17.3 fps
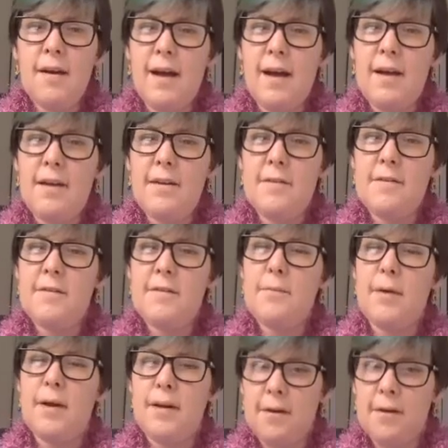and
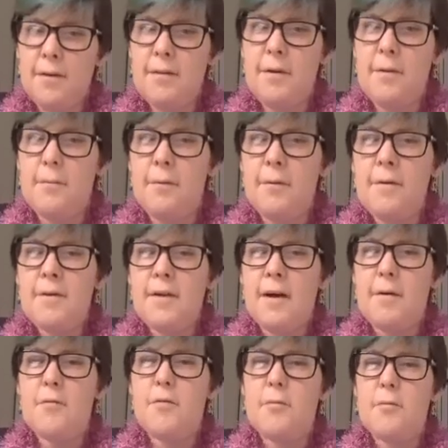when I got the award,
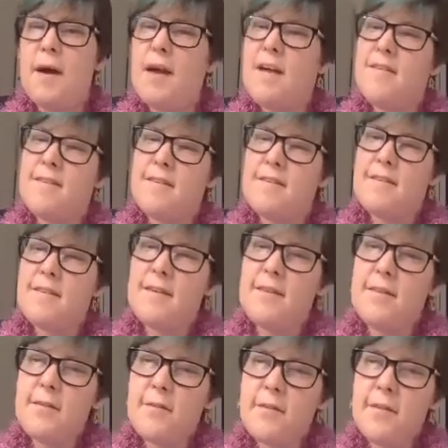I was a patient
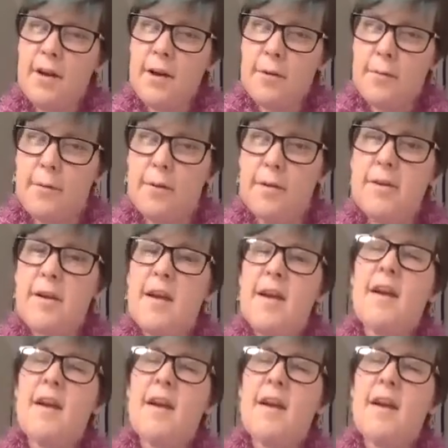in the psych ward,